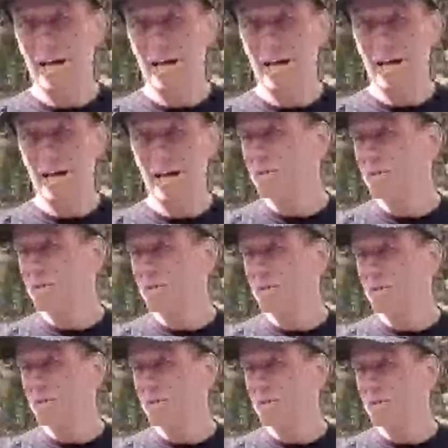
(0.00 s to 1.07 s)
after.
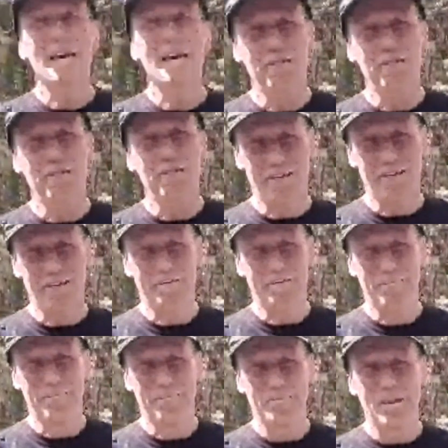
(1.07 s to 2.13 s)
Well,
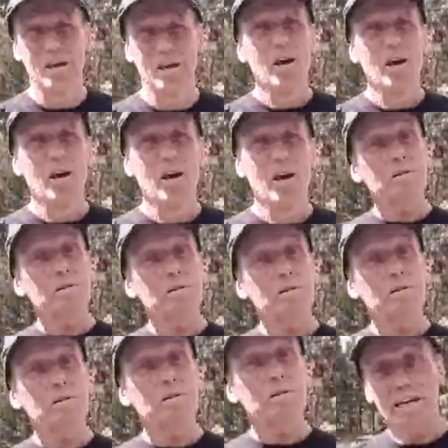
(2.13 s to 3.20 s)
suddenly this thing
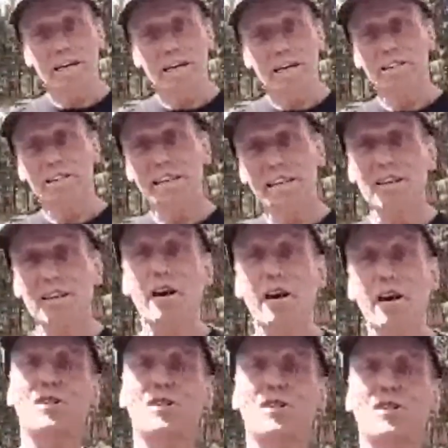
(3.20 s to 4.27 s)
that I've just
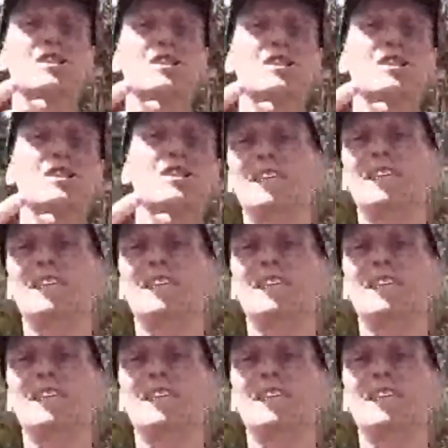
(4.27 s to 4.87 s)
suggested that seemed